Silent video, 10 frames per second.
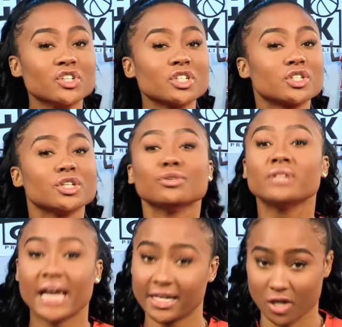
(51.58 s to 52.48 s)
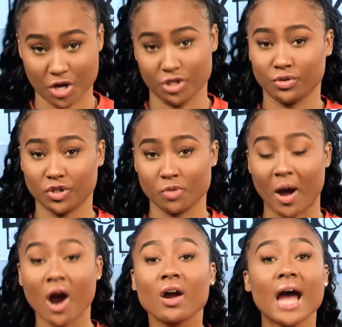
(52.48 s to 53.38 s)
In just 2 days on YouTube,
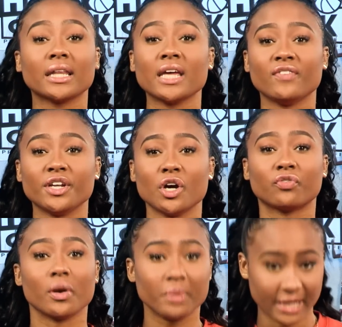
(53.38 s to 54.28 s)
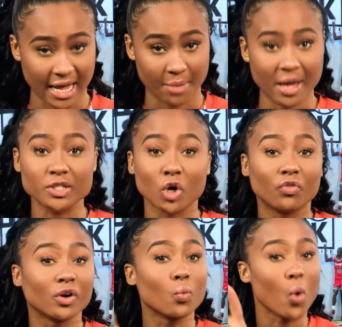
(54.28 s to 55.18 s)
our highlight video from the game has
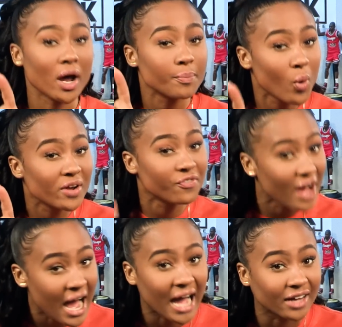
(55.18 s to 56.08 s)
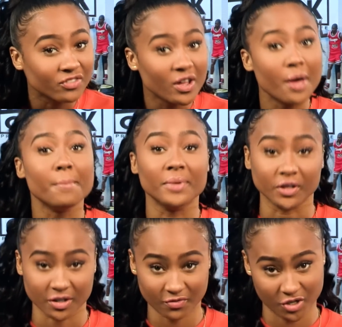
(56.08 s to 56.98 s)
over 1.5
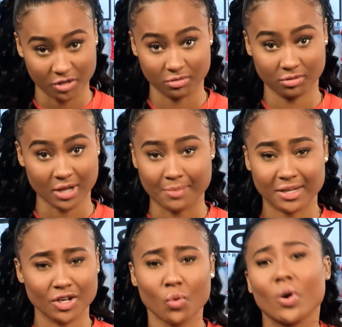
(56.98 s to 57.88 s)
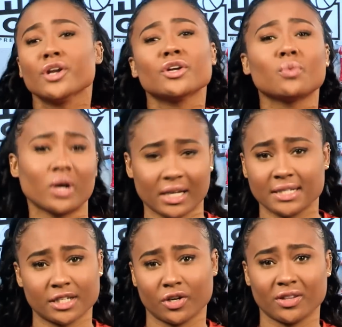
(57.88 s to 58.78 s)
million views. I mean, no wonder we're
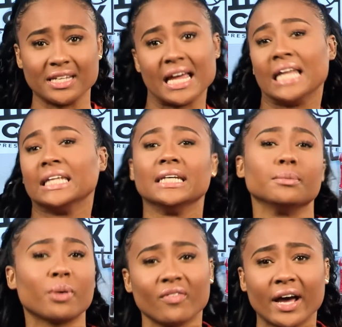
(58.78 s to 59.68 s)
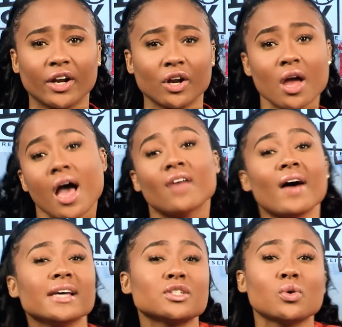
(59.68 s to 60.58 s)
considered the elite provider of
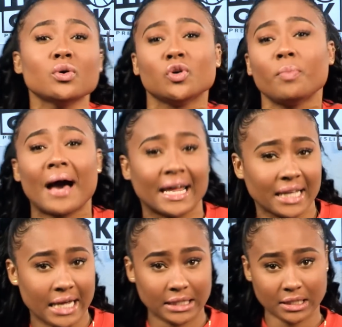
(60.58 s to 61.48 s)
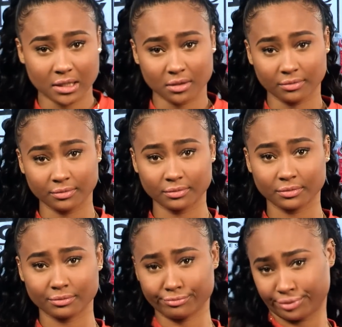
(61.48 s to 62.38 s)
high school hoop highlights.
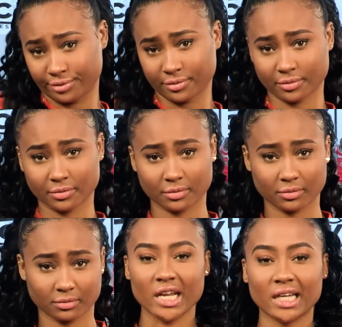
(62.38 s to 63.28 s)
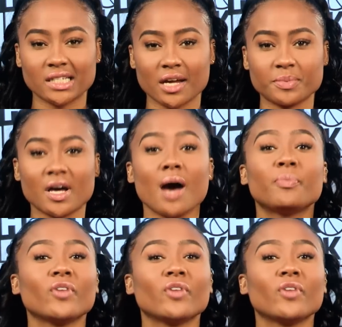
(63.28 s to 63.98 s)
Next up, top